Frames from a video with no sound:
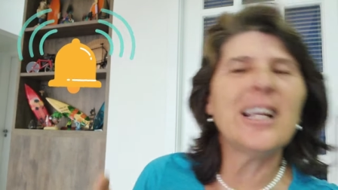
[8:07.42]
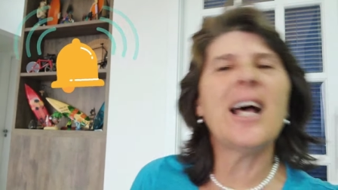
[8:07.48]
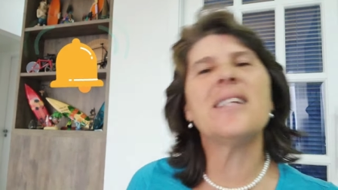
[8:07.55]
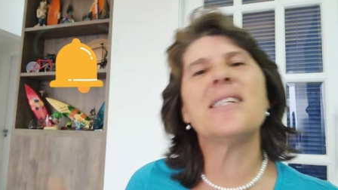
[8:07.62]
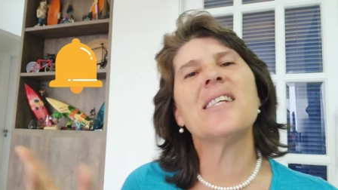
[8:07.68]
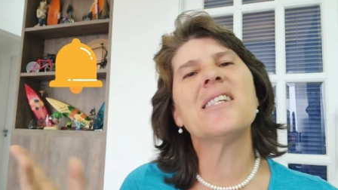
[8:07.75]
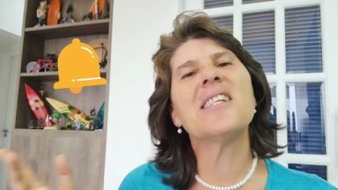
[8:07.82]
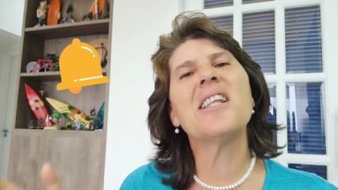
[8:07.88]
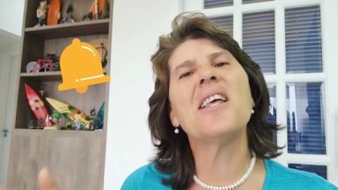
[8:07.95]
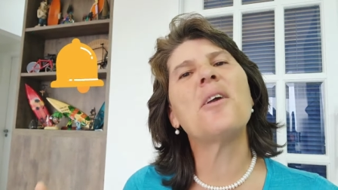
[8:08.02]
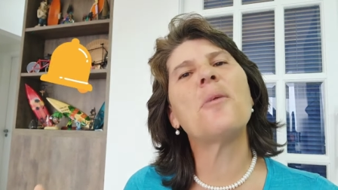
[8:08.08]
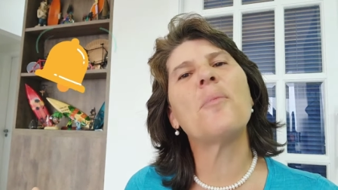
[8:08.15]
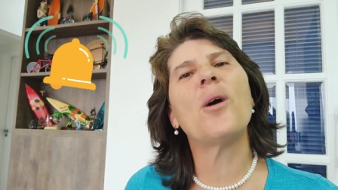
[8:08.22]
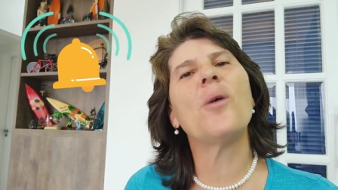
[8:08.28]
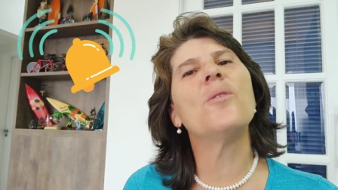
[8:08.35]
Yes, this
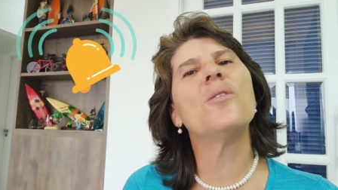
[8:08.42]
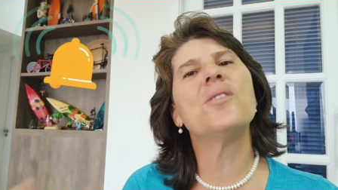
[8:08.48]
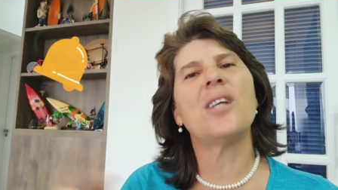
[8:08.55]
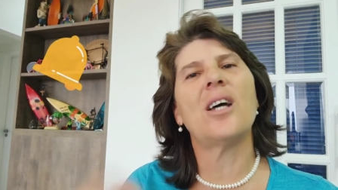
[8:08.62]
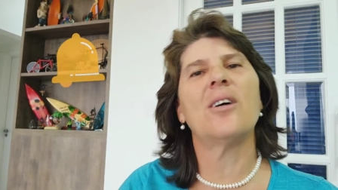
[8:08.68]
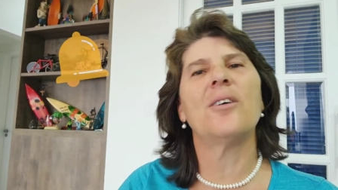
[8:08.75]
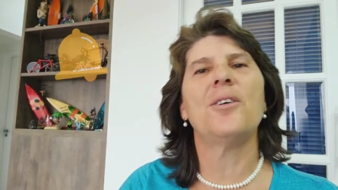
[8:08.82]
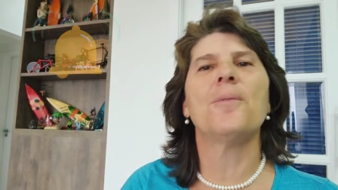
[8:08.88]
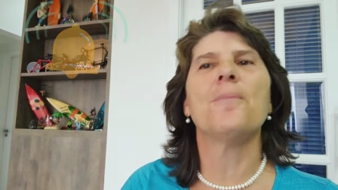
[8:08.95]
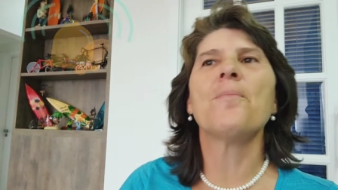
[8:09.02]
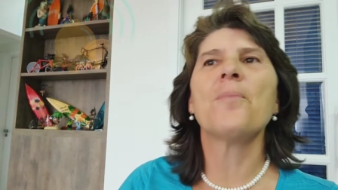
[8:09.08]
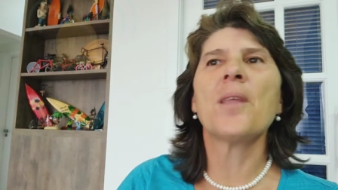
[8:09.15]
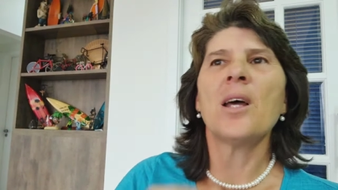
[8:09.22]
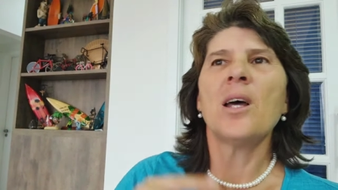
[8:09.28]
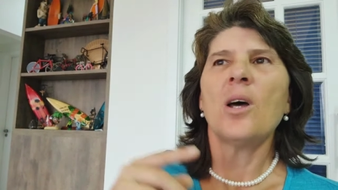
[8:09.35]
little bell will tell you
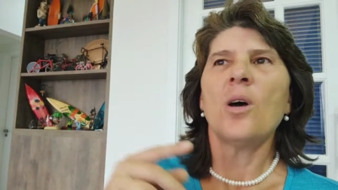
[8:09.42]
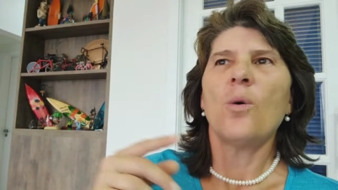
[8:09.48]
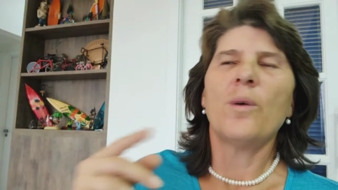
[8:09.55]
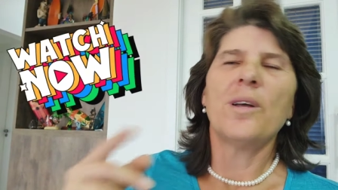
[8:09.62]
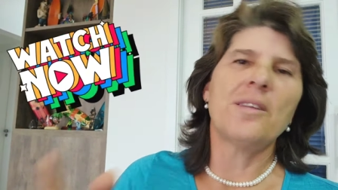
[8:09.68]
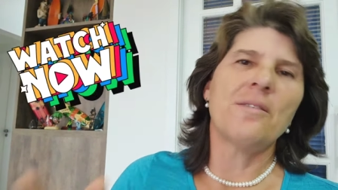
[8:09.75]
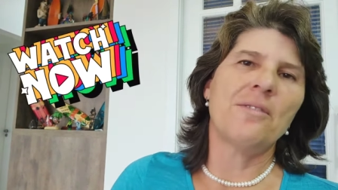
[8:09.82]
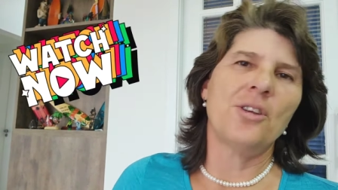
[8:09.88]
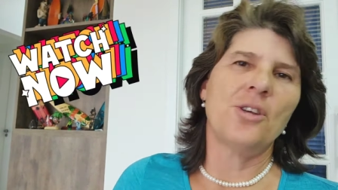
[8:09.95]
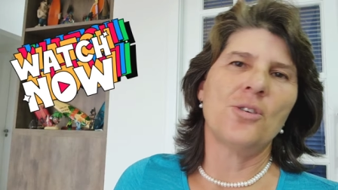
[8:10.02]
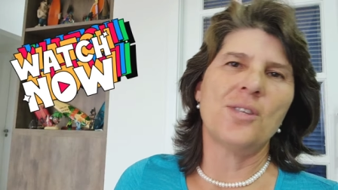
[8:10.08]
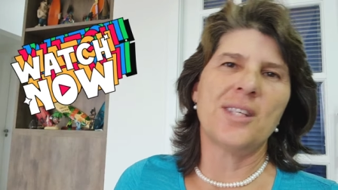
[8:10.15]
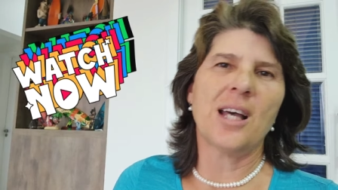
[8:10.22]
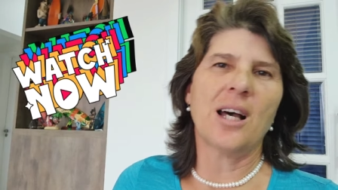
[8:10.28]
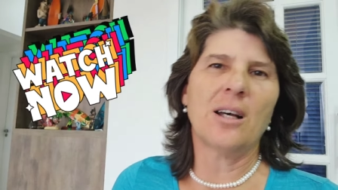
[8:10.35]
when the
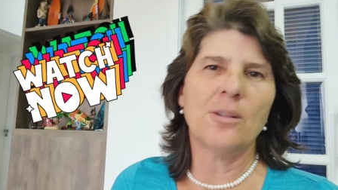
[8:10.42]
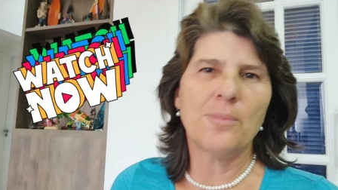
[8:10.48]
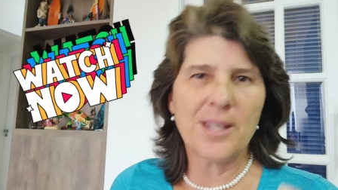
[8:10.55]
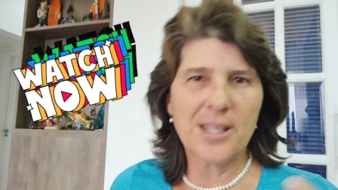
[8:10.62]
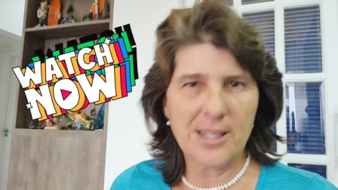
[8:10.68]
video is out.